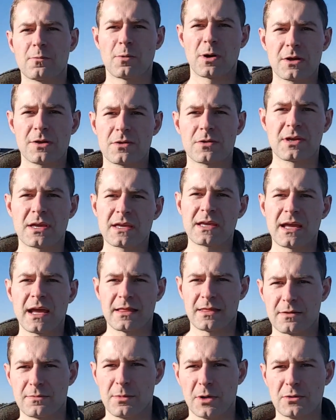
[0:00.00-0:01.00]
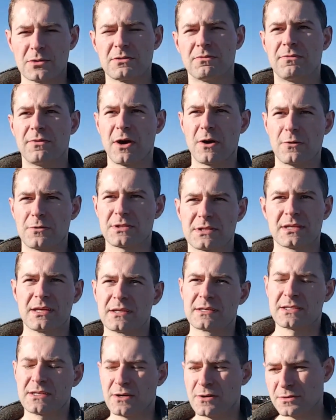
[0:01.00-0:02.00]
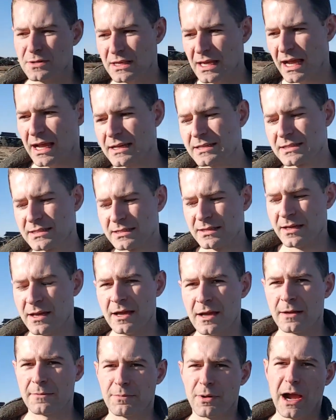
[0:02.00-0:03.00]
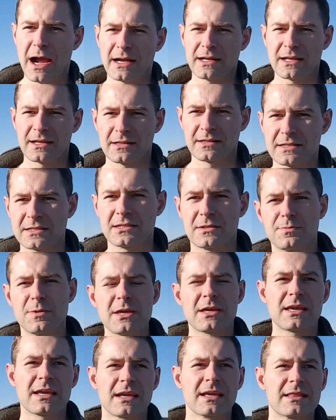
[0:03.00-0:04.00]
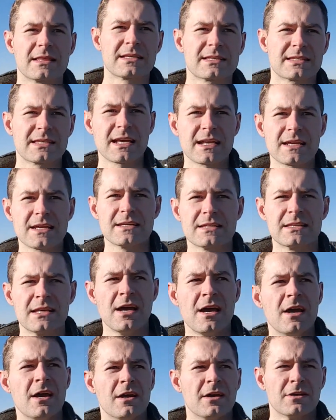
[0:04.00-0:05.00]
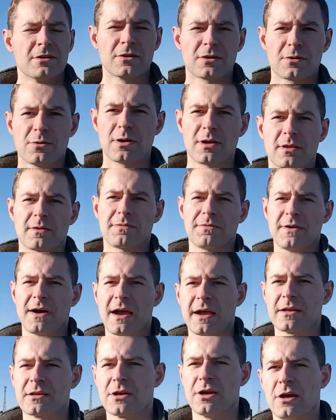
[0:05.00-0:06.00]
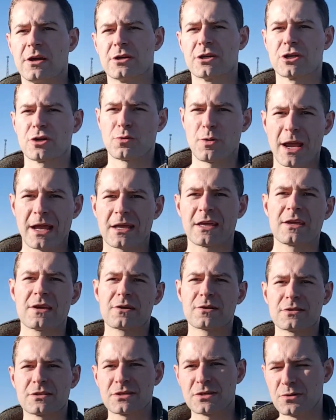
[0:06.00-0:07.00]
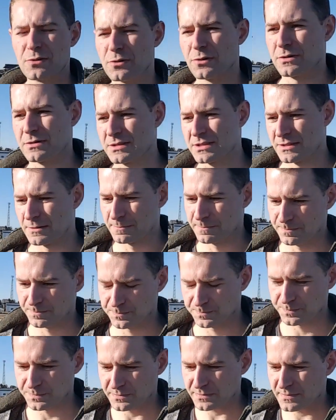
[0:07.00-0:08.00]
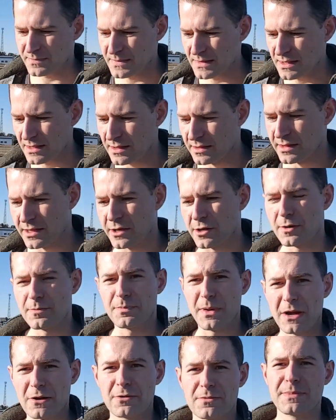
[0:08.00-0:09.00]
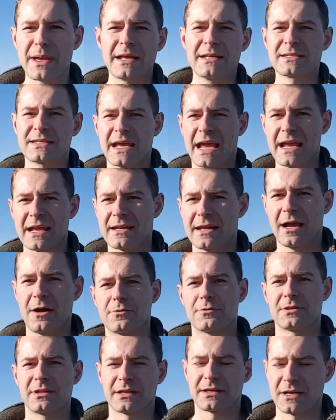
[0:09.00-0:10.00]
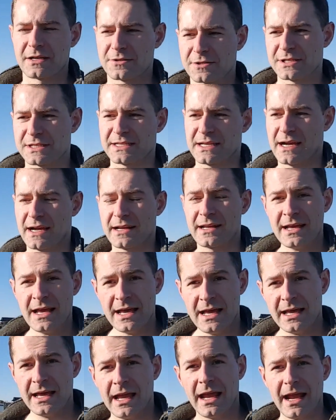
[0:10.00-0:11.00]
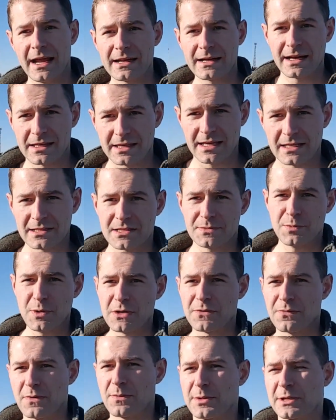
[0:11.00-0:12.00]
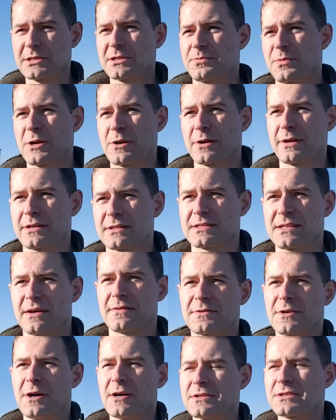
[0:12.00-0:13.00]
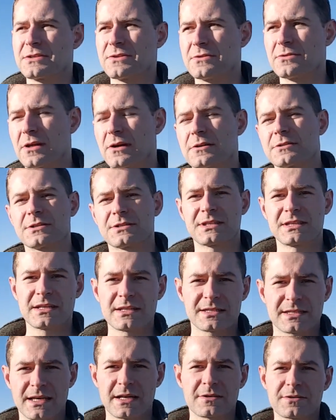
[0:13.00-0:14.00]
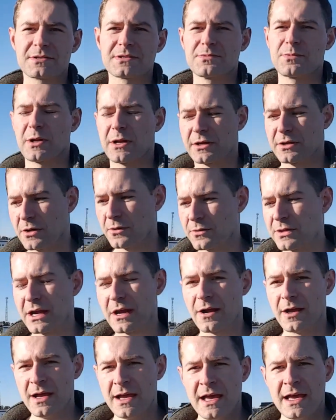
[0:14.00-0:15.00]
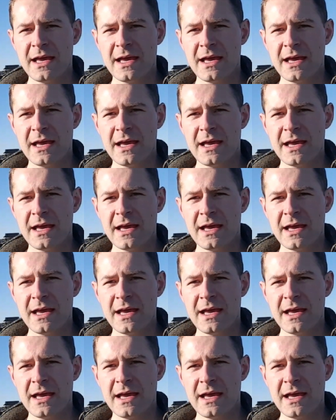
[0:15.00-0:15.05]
where you can get the most votes. So yes, practically speaking, in the cities, you're going to find schwankier schools that are better maintained out in the countryside. And I can speak from experience. I've gone to larger city centers, and when I go there,